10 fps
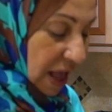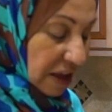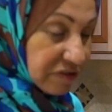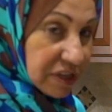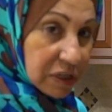
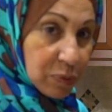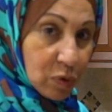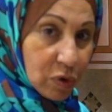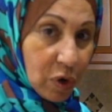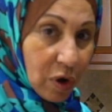half
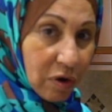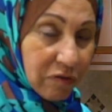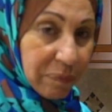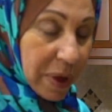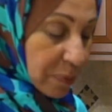teaspoon
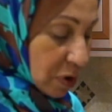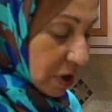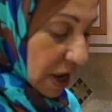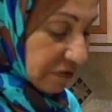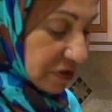of
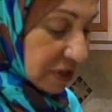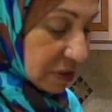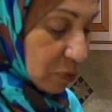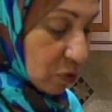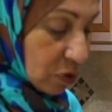pepper, half
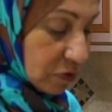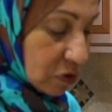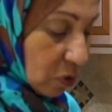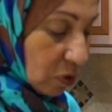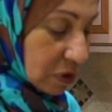teaspoon of
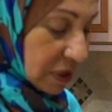salt,